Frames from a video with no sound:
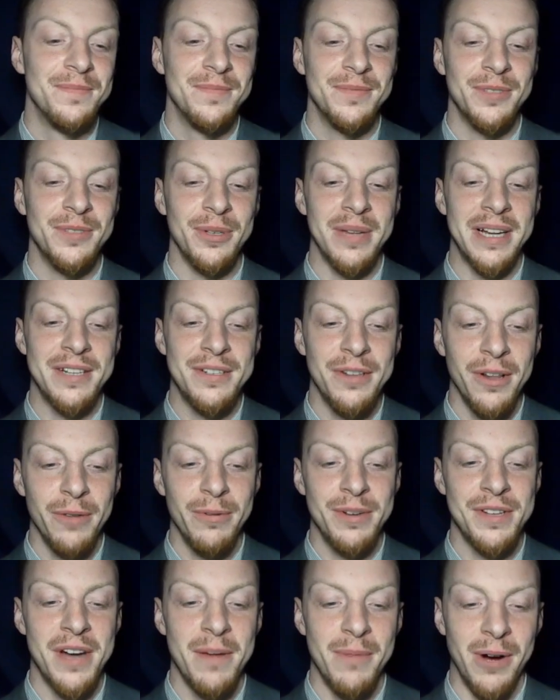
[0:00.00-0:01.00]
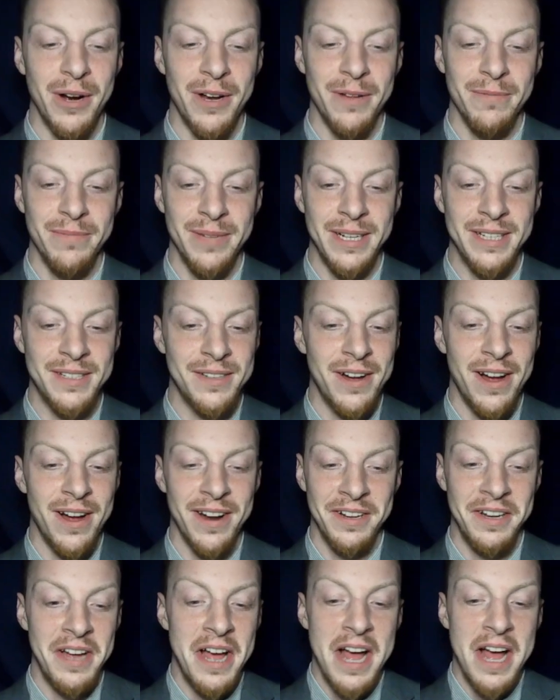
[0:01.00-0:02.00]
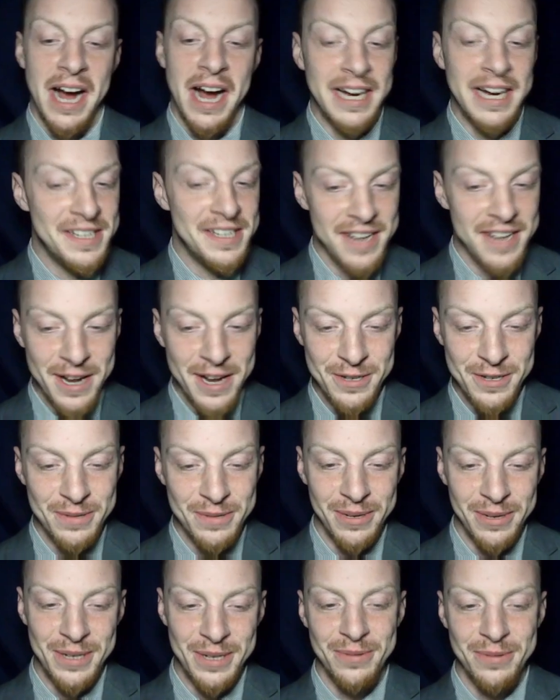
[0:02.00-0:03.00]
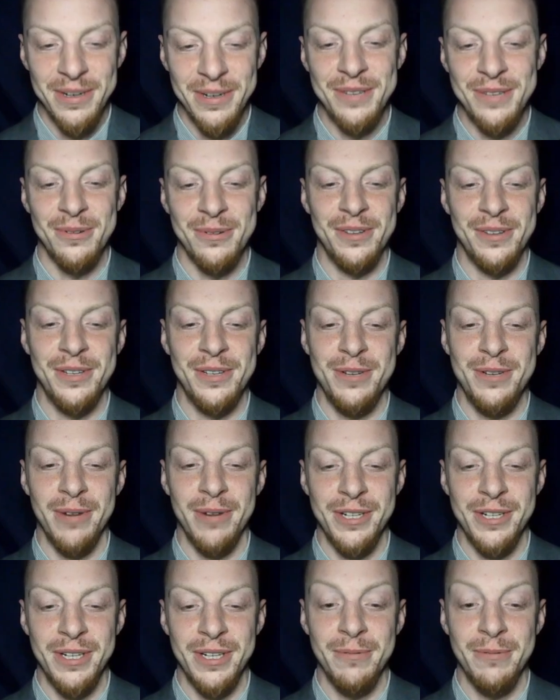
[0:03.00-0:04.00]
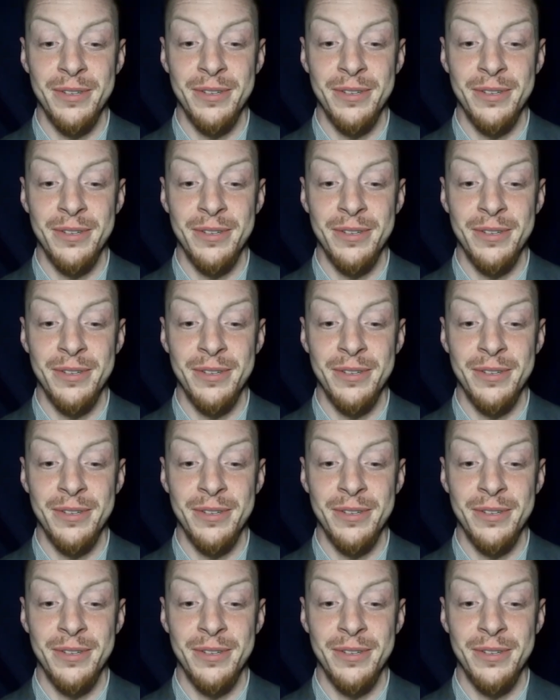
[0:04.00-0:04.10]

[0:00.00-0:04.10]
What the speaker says: So that's the only reason I mock him. It's not a hindsight is 2020 sort of situation.